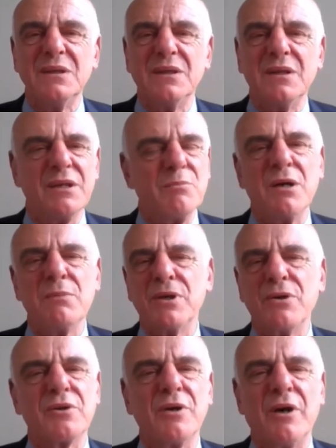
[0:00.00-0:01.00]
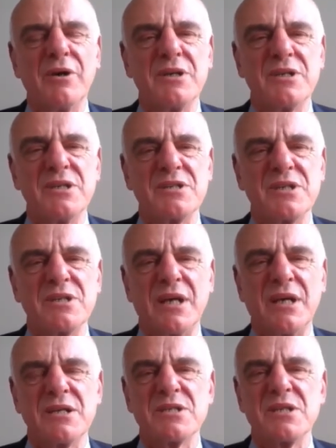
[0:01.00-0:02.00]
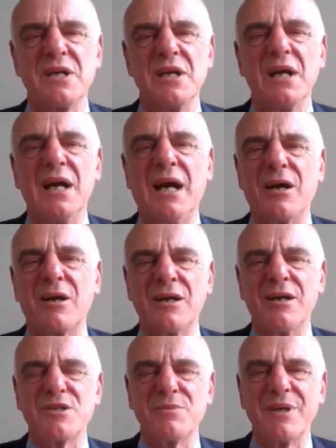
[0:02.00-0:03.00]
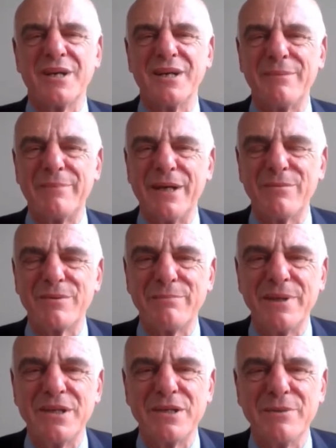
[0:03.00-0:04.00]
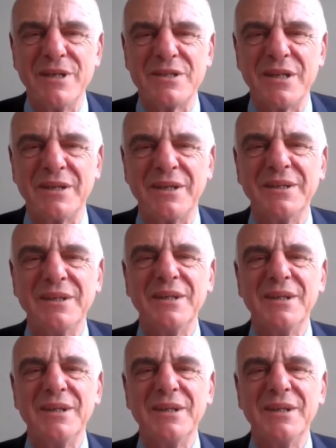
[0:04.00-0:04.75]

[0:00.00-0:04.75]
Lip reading: it won't be authorities that tell us how close we're going to be able to be to each other.